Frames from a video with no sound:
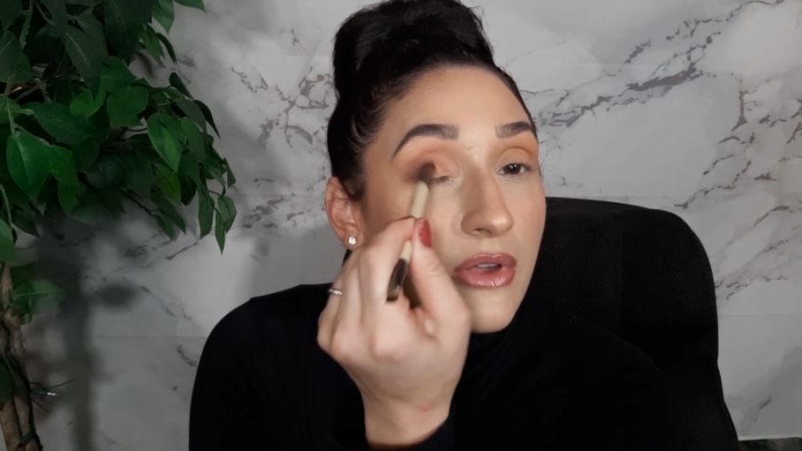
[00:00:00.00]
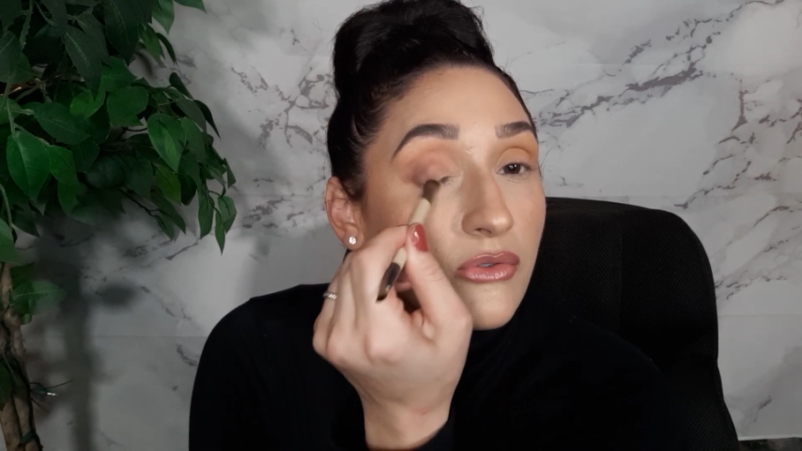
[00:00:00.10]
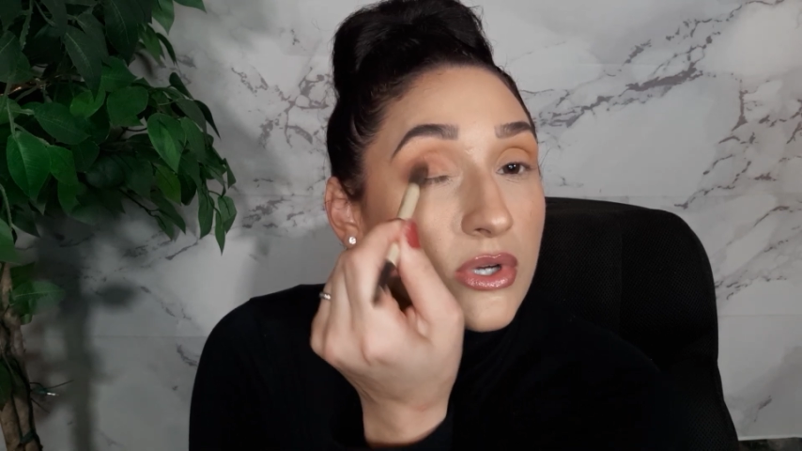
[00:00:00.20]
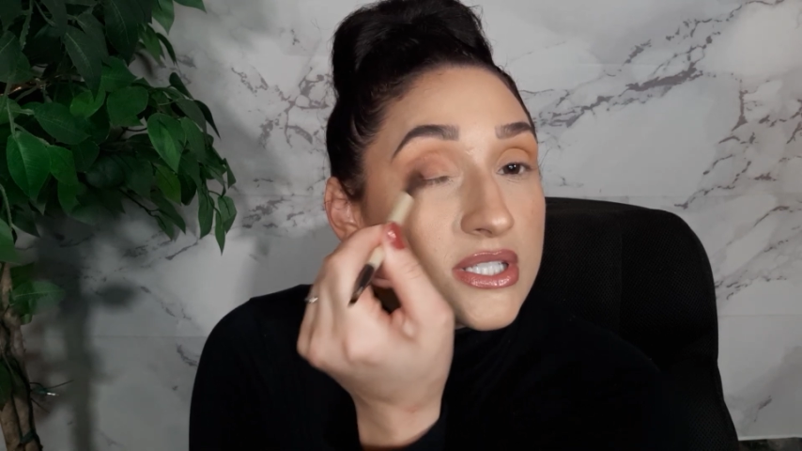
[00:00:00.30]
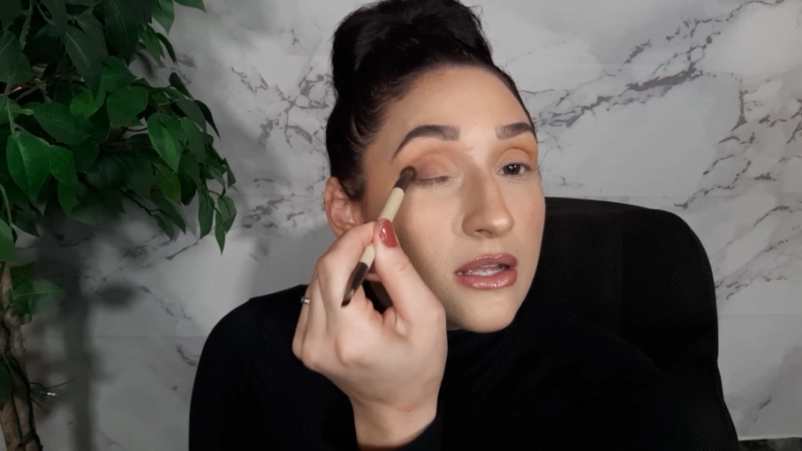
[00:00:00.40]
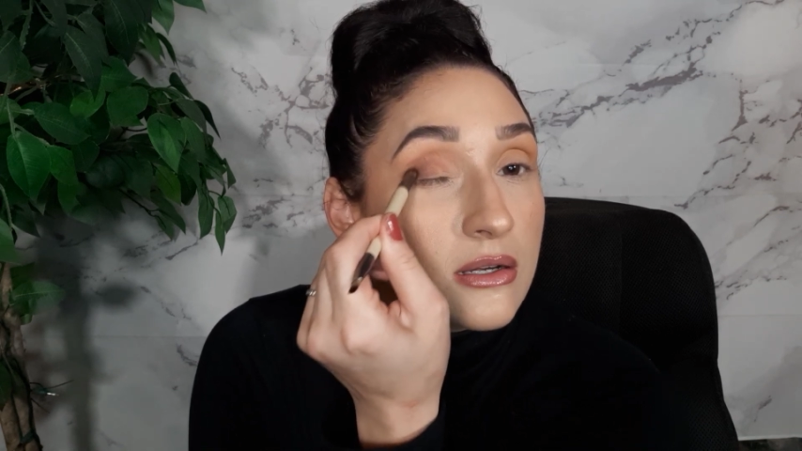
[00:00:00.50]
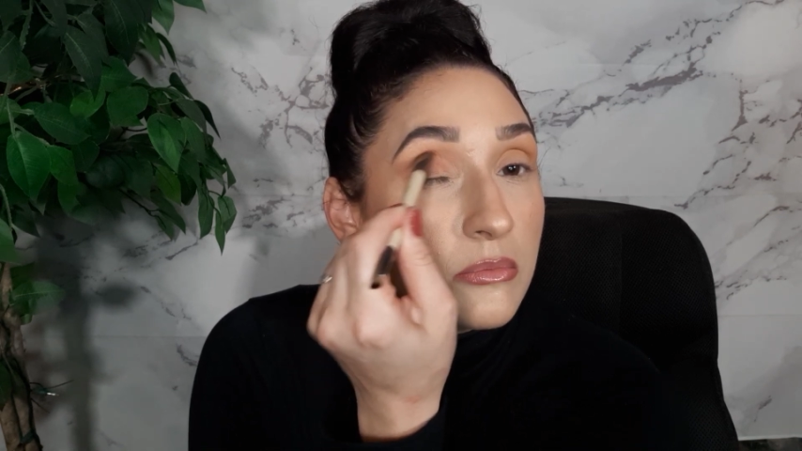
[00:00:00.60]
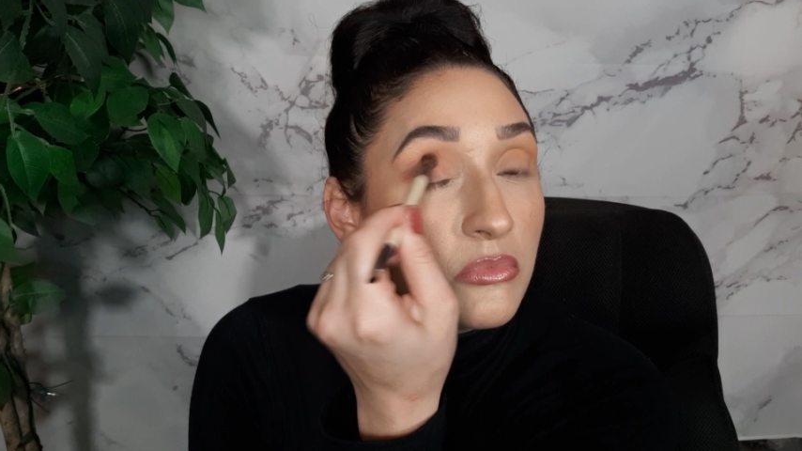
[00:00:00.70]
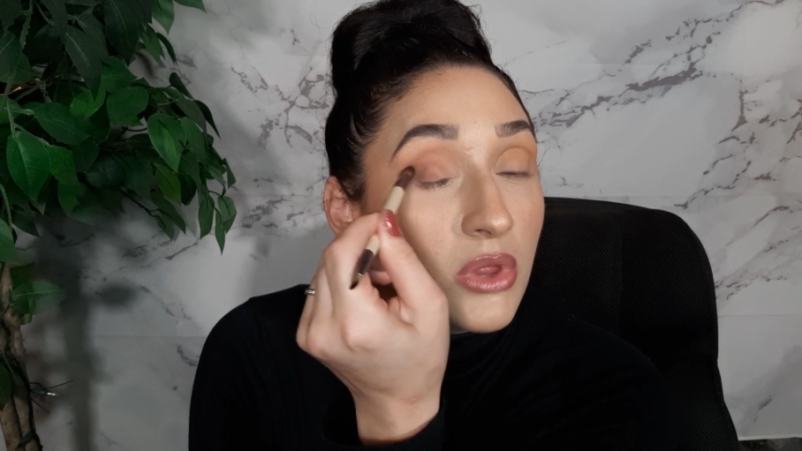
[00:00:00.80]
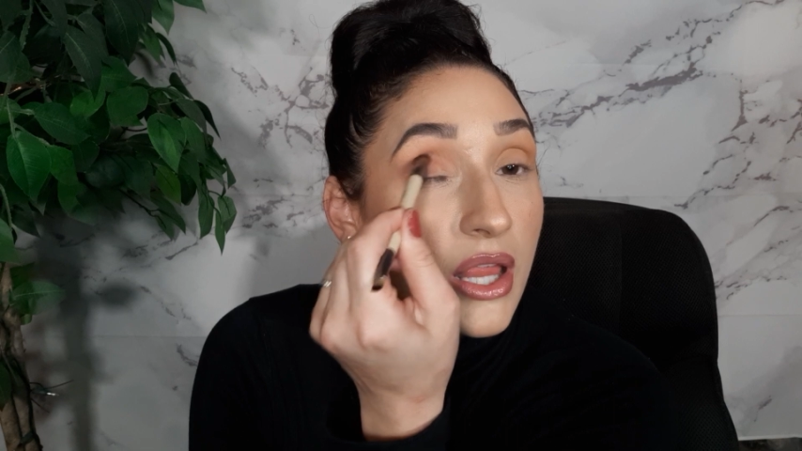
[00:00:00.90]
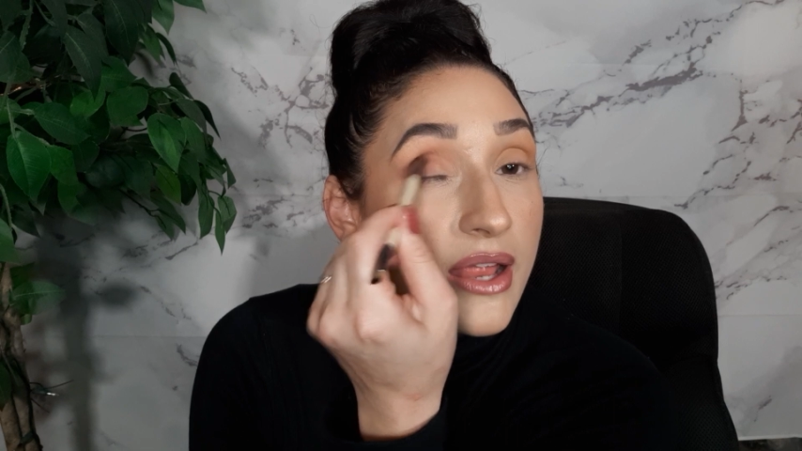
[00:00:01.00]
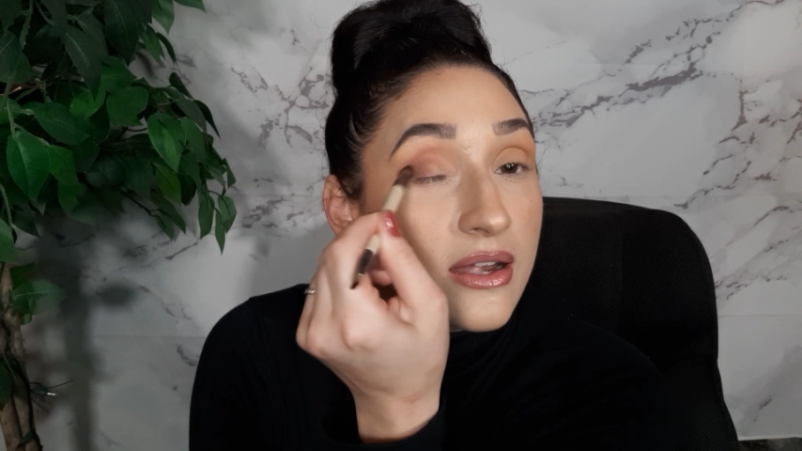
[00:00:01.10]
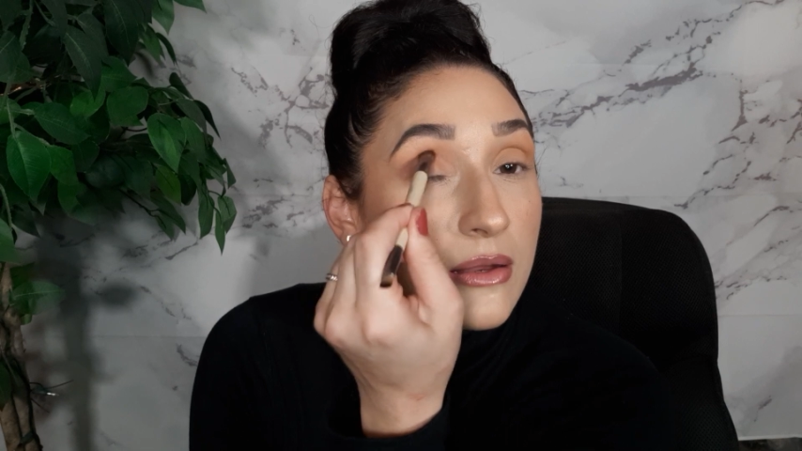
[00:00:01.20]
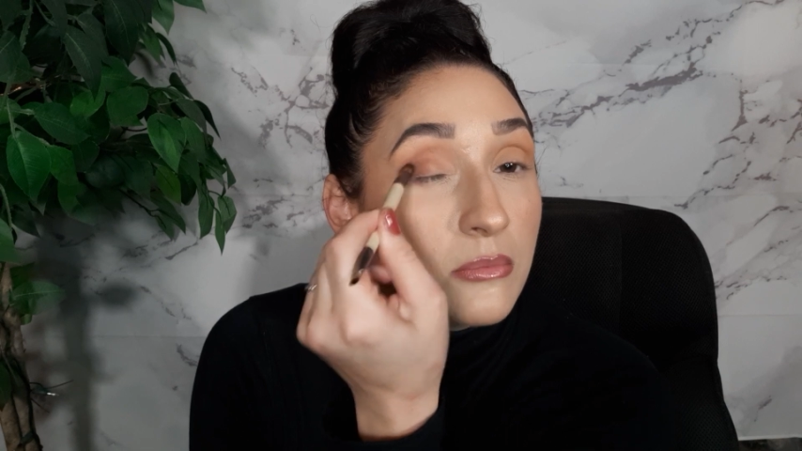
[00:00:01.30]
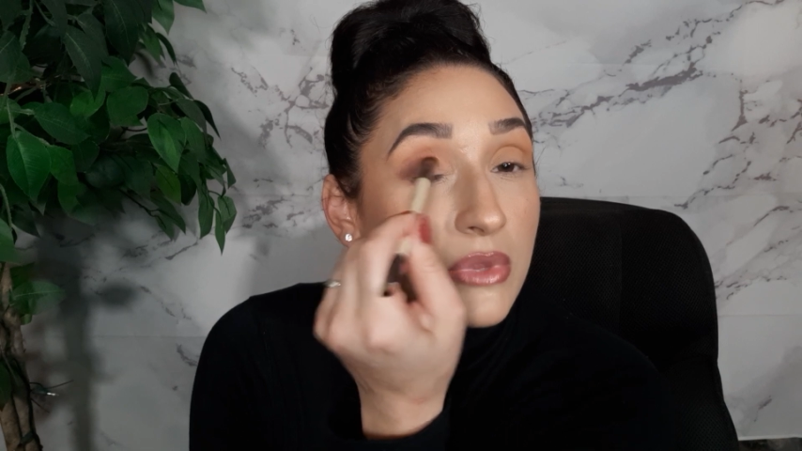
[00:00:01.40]
I've always had to
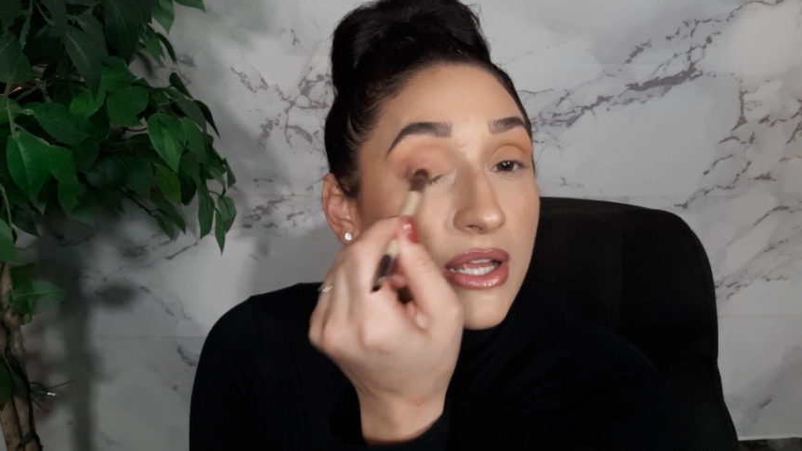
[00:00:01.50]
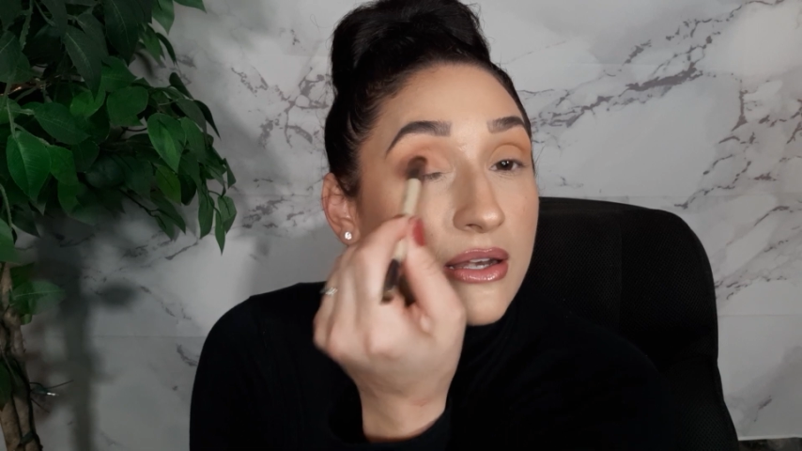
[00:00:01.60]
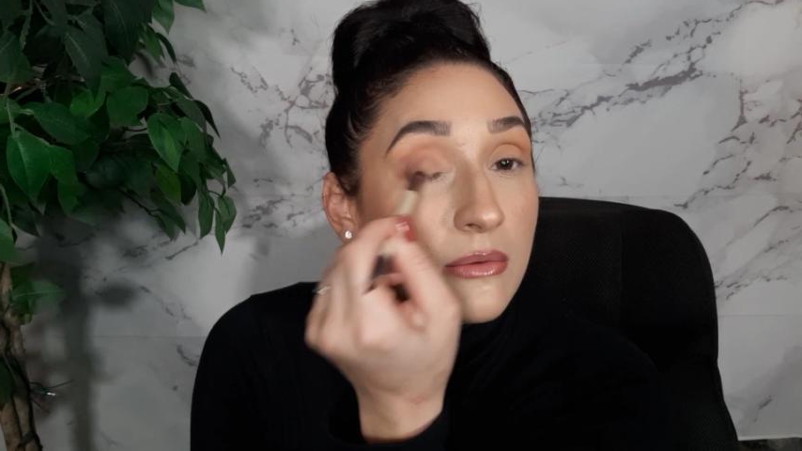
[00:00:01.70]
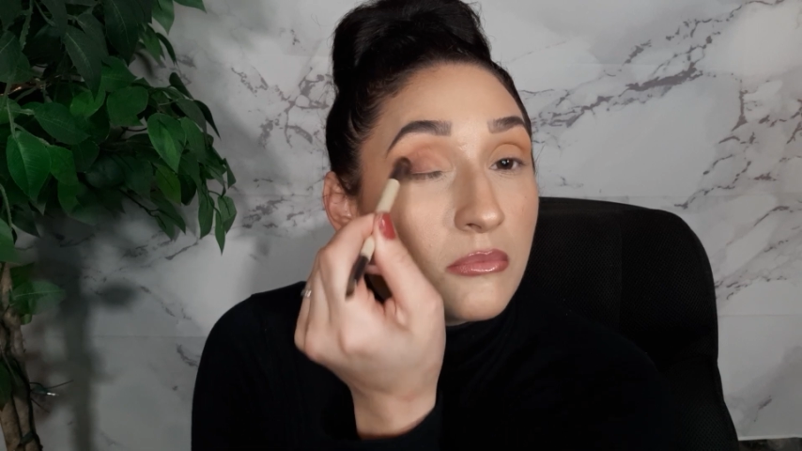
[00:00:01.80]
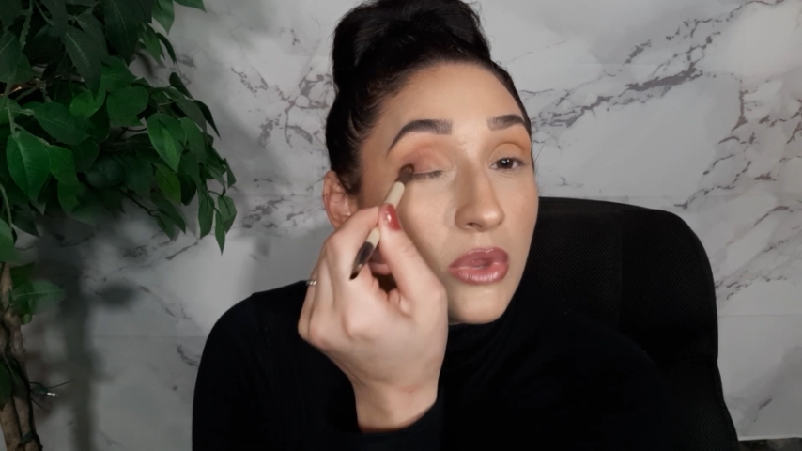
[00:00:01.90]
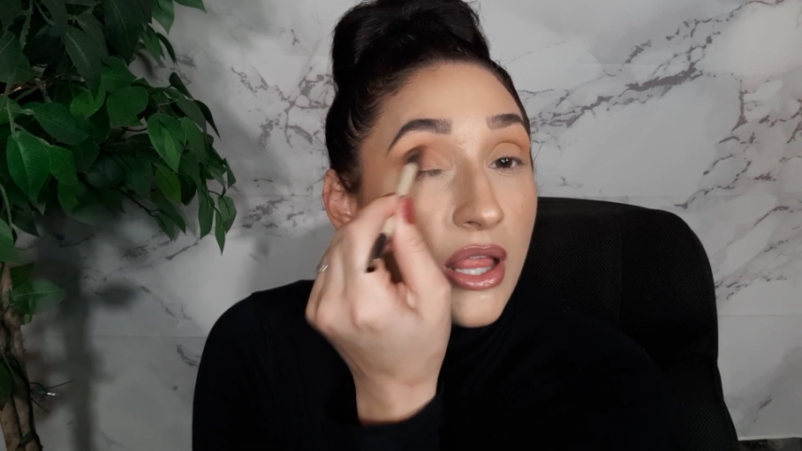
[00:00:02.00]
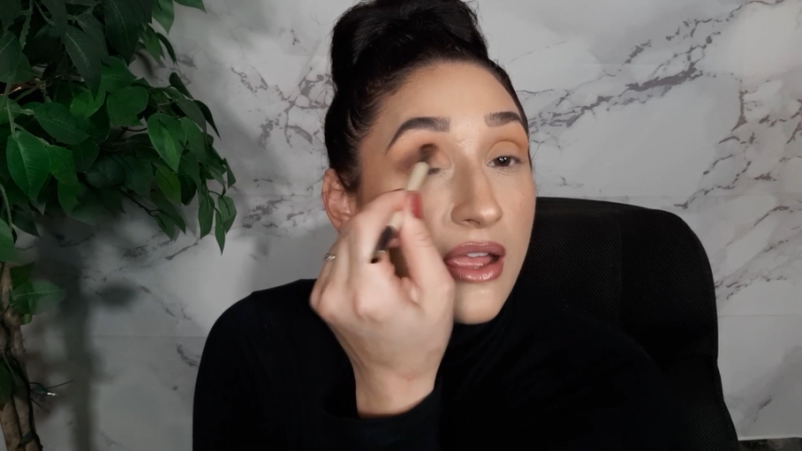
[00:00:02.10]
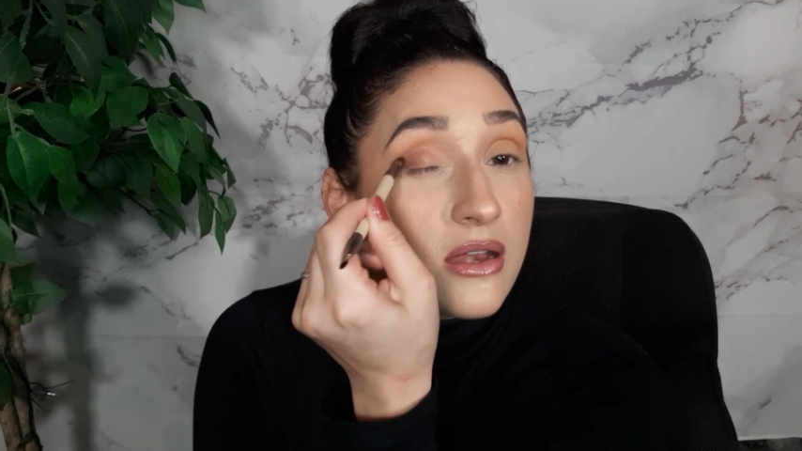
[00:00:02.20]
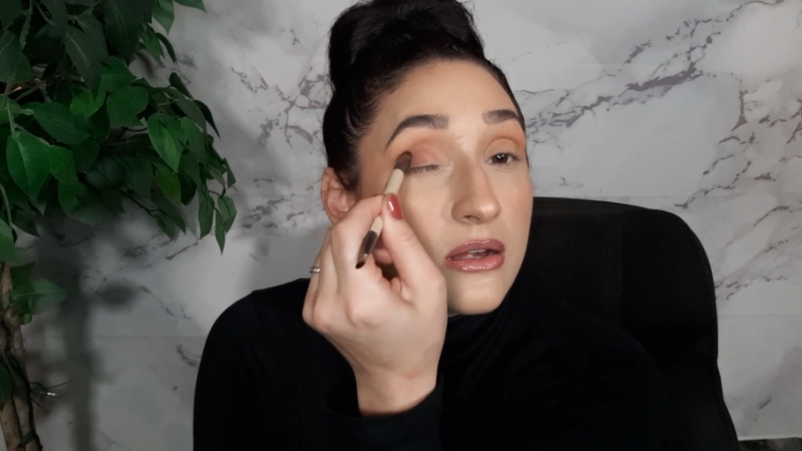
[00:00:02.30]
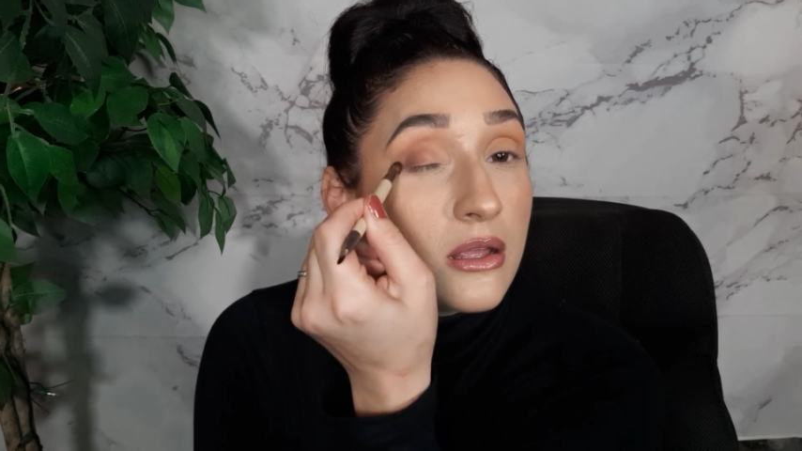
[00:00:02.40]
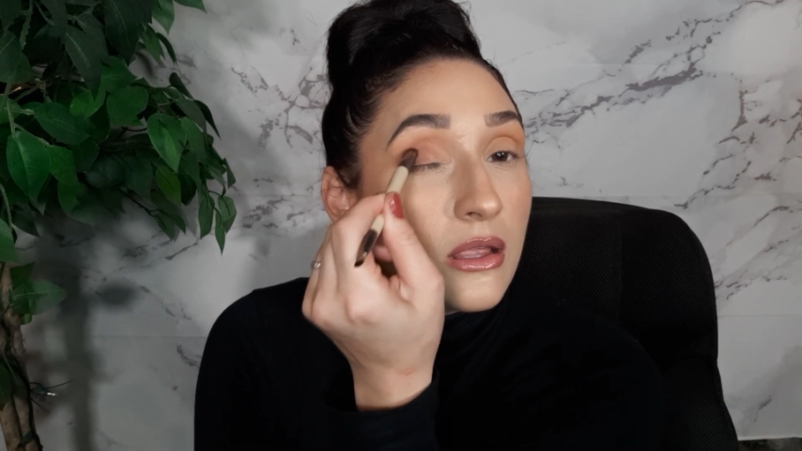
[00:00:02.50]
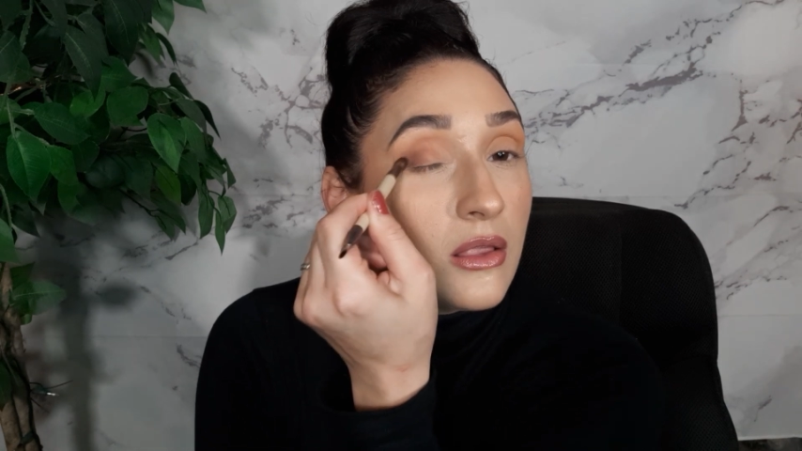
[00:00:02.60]
blend and blend and blend.